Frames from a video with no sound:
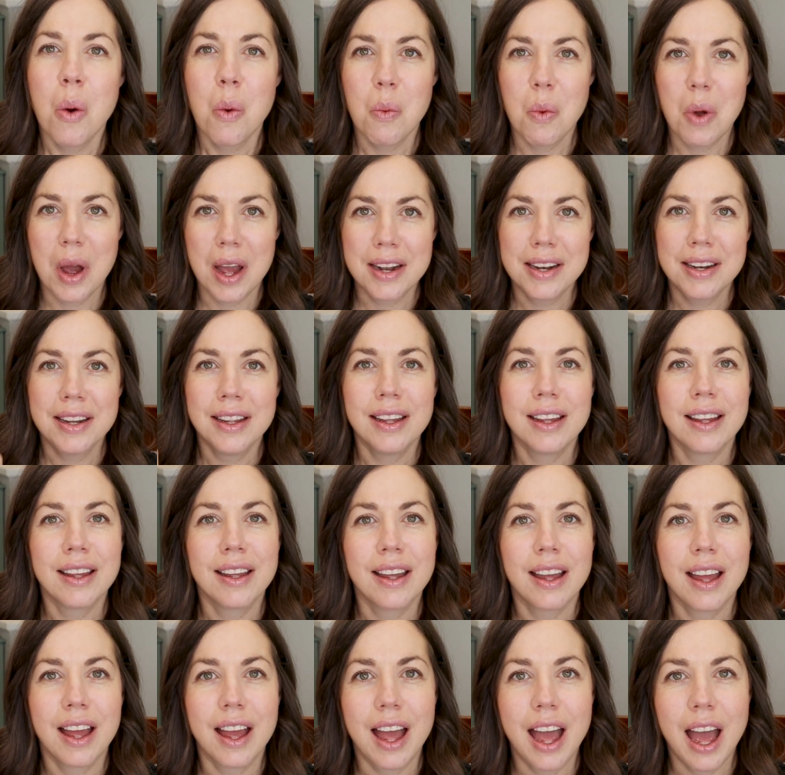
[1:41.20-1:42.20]
one,
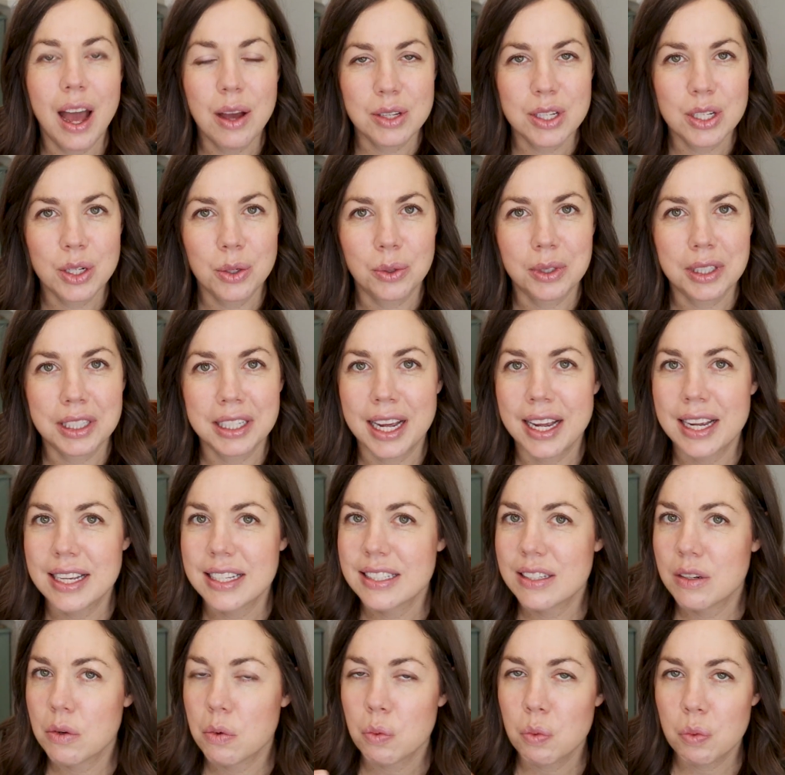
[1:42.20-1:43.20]
how's it
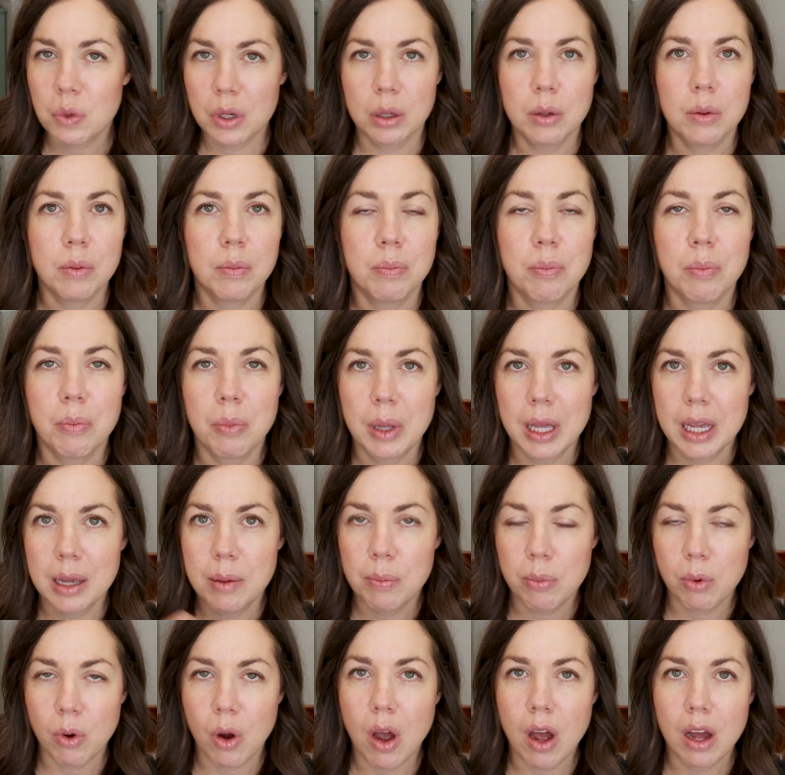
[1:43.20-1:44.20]
organized, real
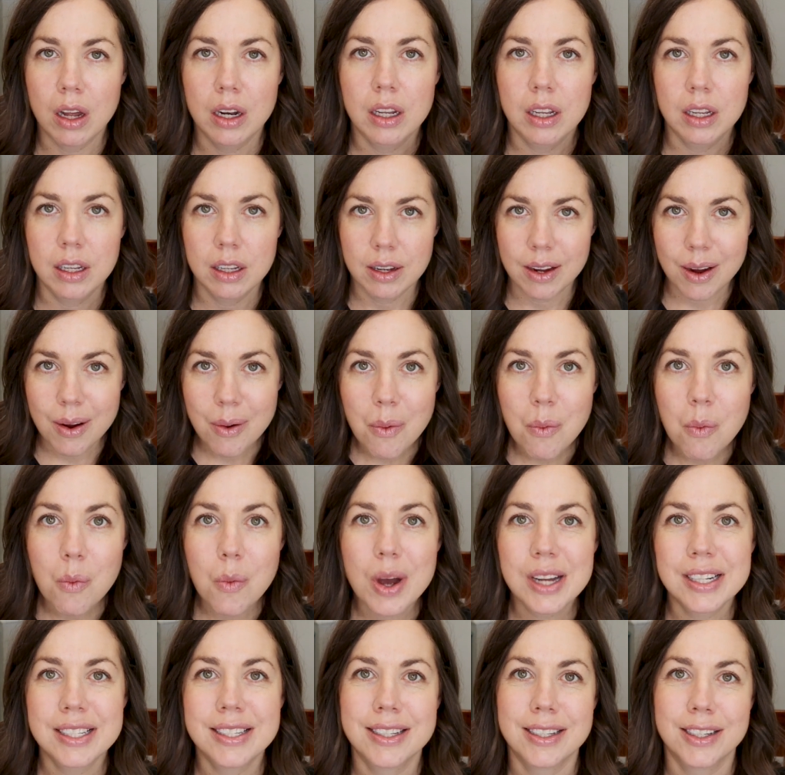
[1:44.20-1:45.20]
big broad,
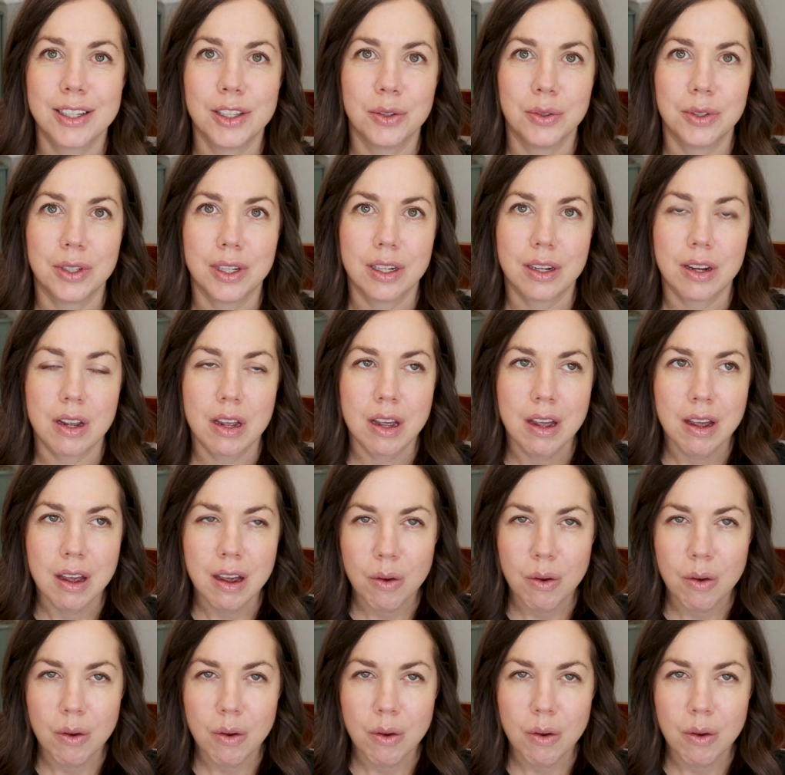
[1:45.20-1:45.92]
what's included,